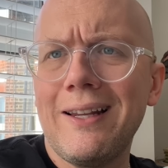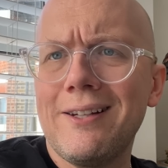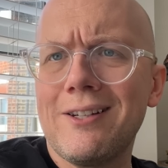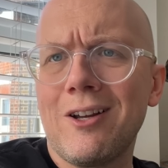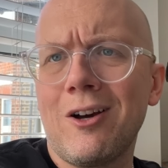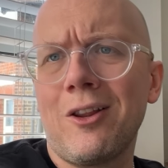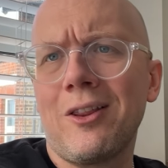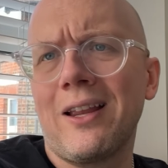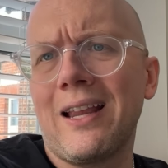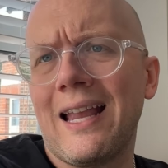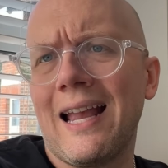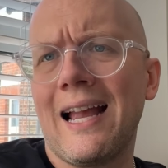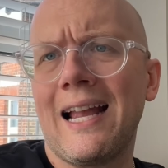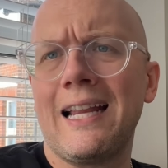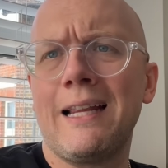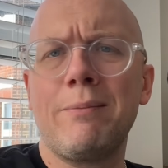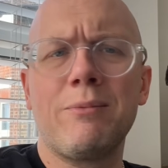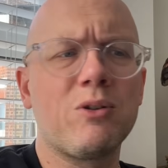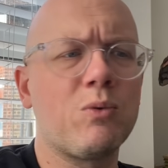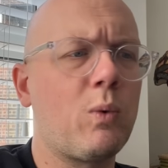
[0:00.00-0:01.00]
are the
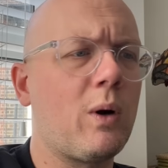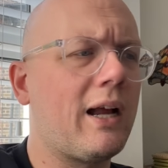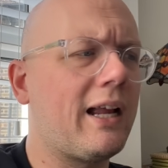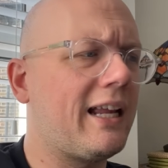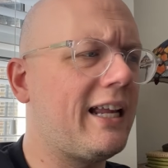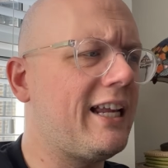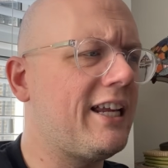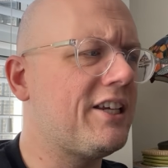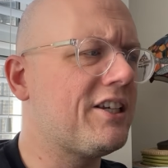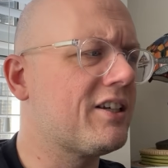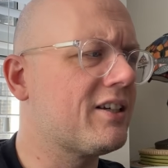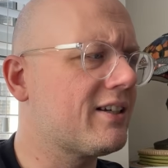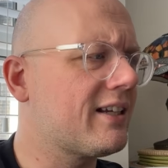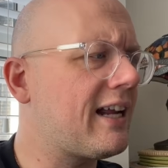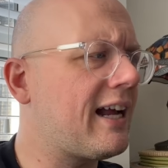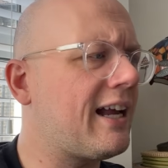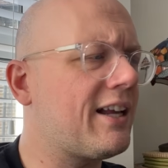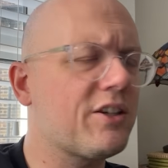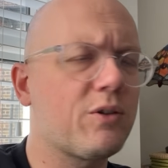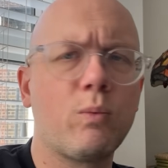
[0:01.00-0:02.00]
games where his
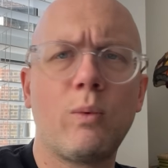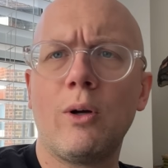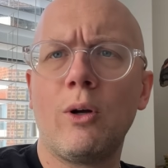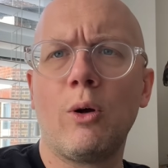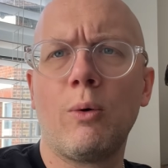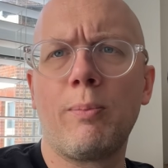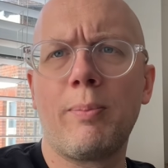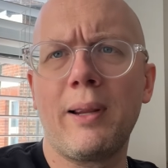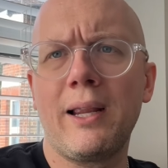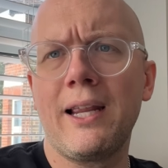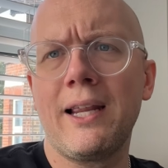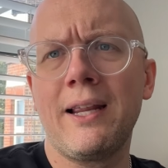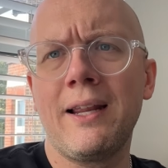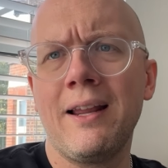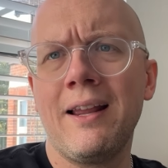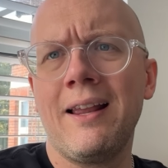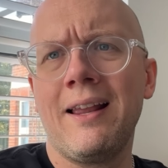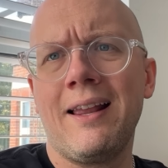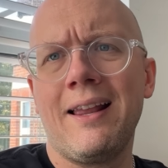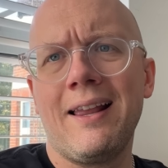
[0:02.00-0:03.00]
stats will be
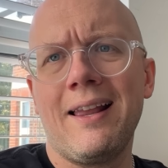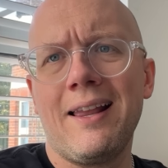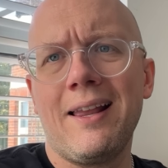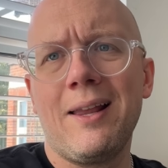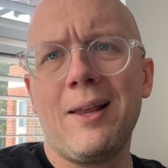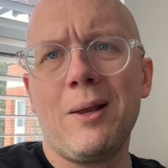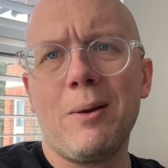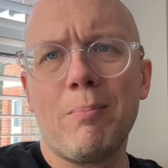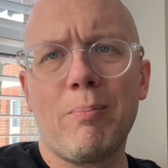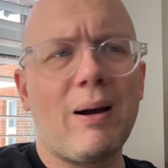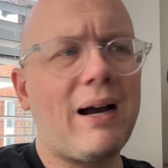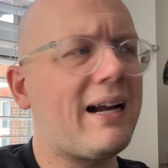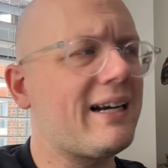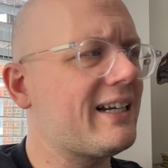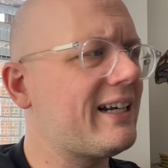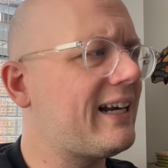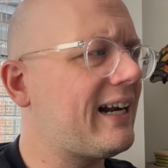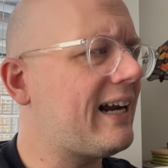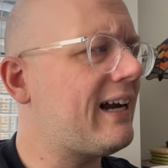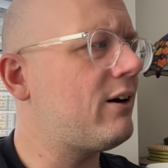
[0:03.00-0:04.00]

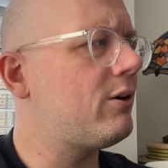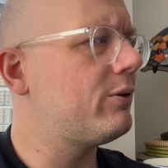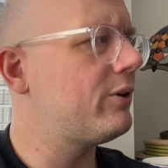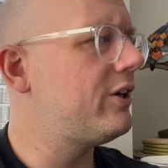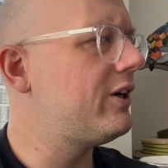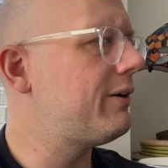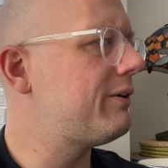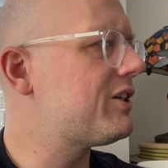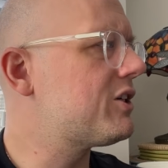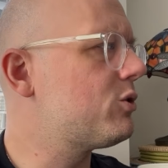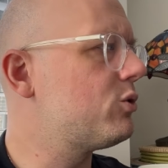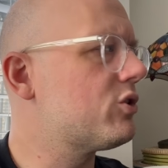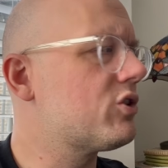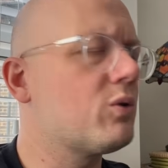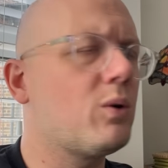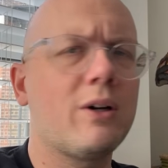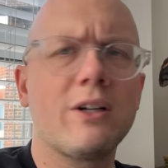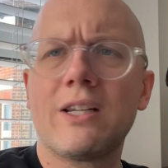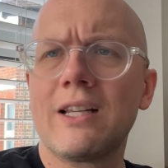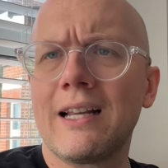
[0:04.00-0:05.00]
padded out. He scored
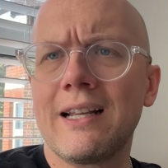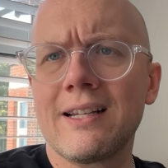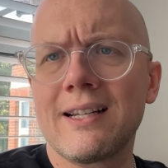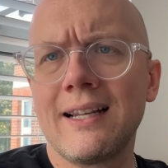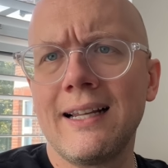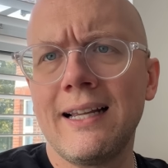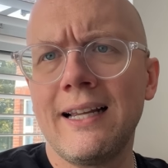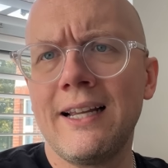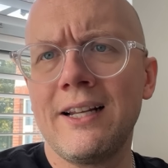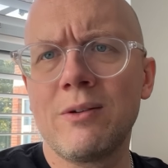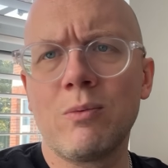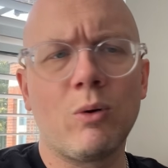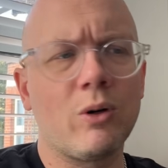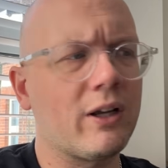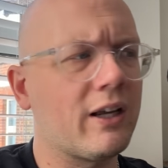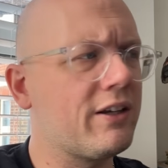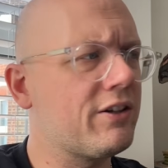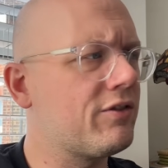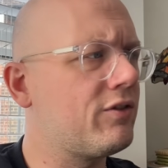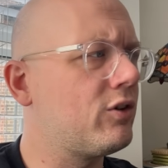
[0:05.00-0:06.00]
twice against Leeds, one
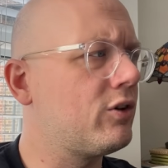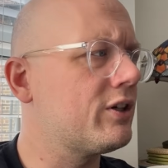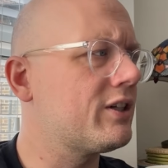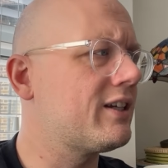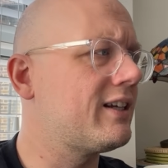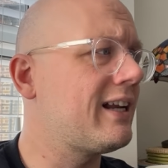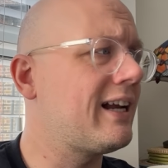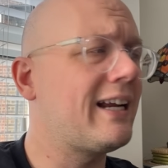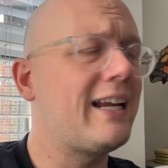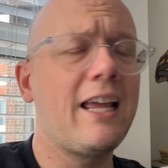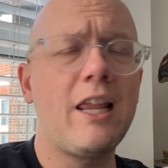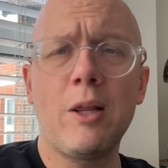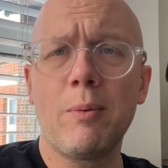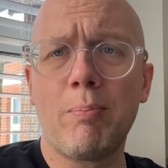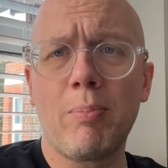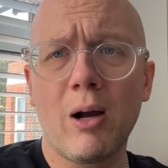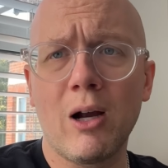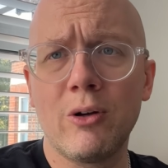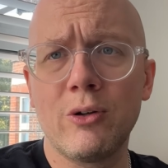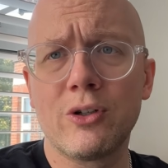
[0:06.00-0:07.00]
against Forest today, hit the
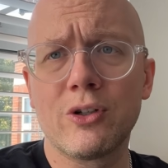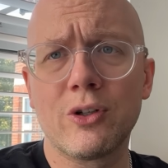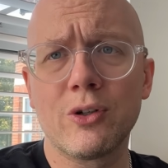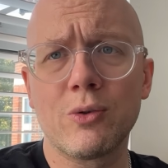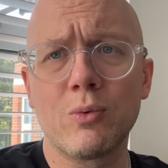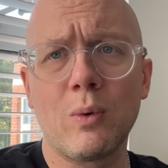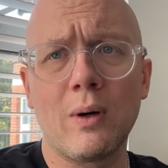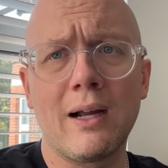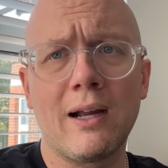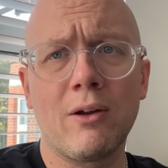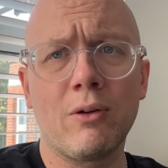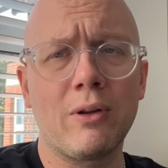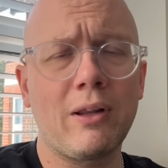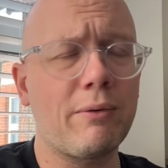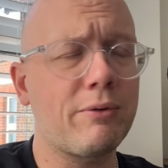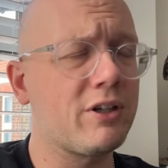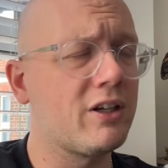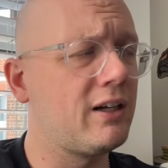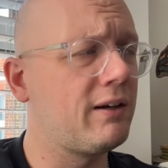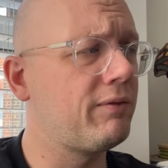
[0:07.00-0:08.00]
post as well. That
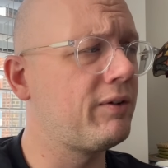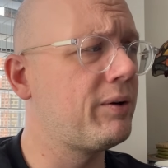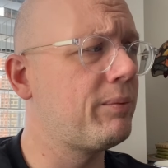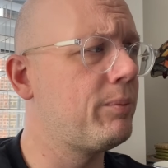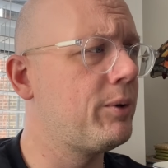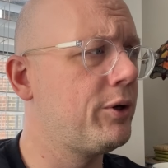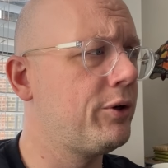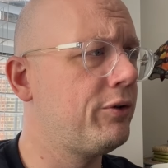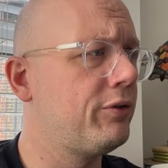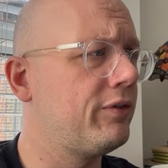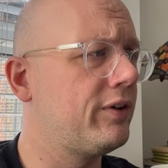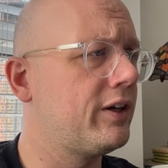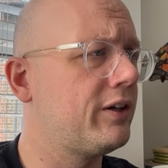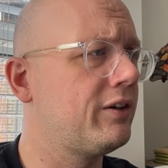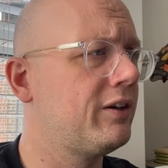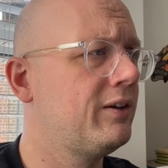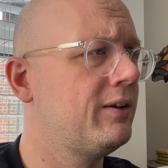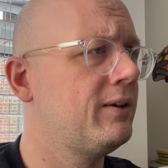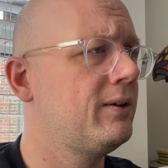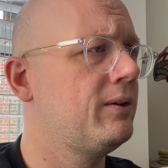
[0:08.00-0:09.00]
was a lovely move and
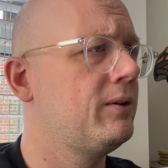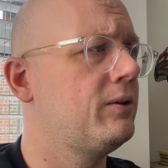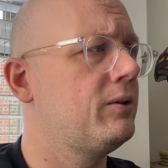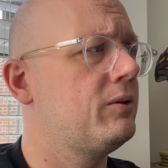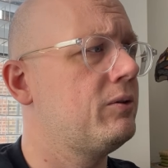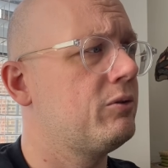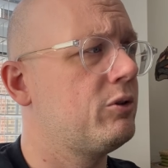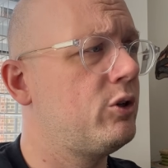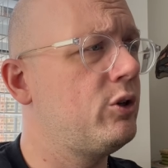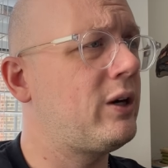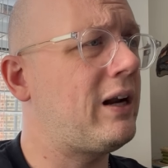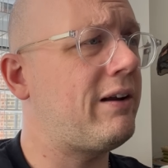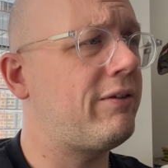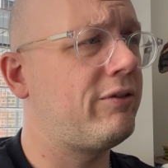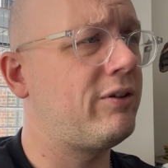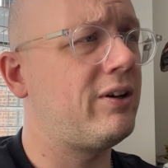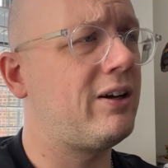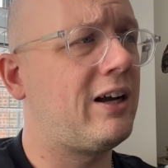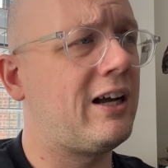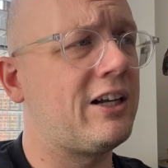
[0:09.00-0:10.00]
good
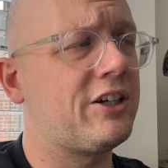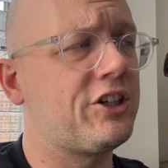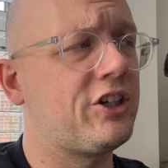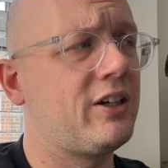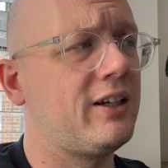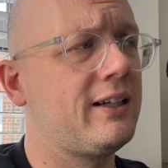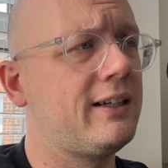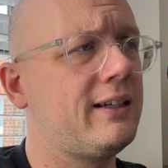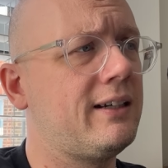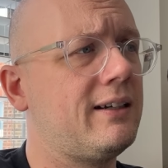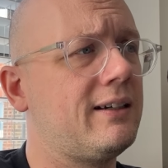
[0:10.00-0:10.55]
effort, actually.